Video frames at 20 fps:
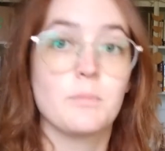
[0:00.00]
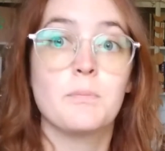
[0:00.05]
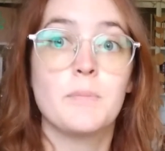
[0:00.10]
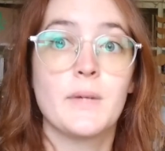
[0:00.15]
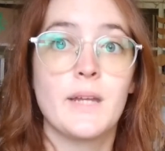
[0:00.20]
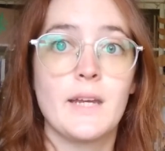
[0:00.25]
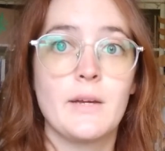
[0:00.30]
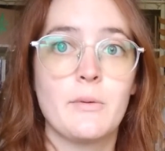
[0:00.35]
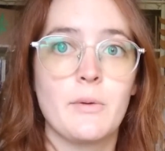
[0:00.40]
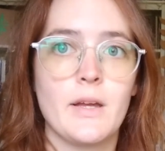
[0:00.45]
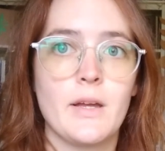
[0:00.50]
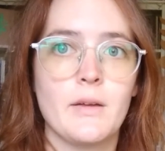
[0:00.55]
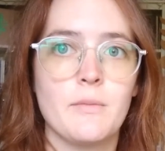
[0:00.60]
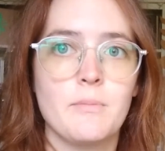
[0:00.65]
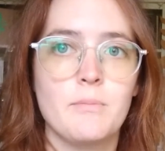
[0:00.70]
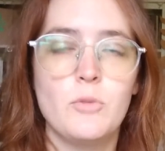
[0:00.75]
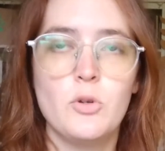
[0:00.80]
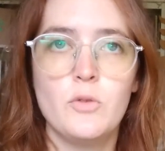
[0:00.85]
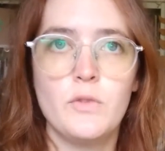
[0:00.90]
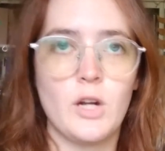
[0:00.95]
But anyway,
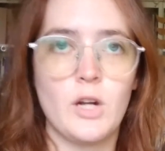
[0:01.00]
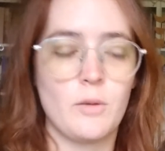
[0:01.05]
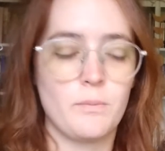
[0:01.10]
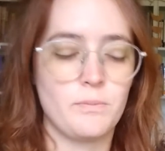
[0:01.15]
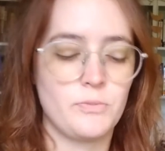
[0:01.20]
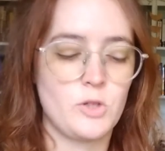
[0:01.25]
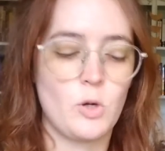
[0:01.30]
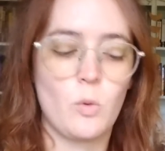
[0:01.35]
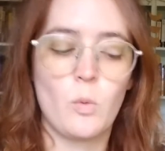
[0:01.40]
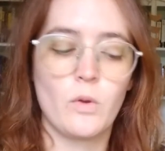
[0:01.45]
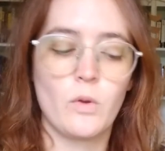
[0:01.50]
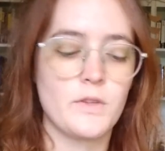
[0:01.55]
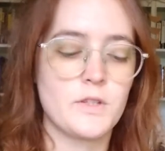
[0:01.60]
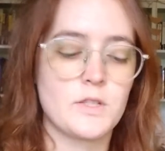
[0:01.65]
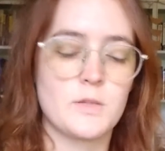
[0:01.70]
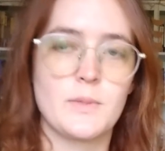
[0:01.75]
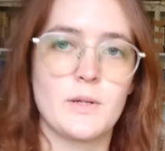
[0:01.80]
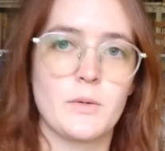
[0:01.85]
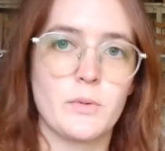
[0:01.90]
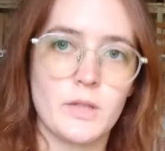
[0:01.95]
moving on. Don't want this
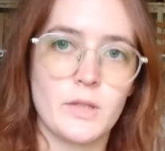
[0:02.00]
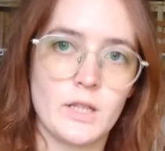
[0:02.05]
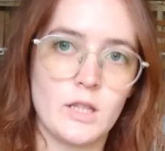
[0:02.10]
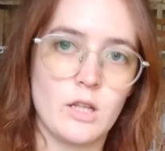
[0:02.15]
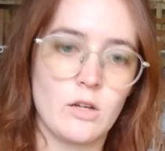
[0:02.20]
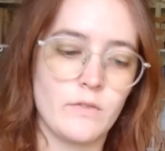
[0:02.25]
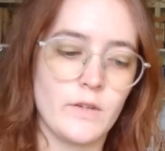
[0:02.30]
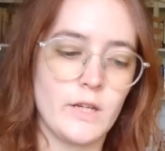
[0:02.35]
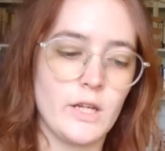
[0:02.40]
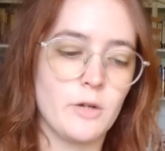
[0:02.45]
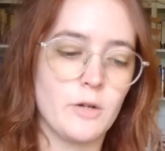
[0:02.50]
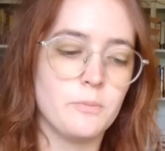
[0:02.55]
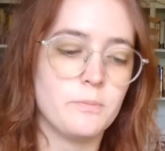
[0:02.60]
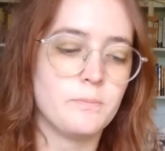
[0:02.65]
to be a really long video.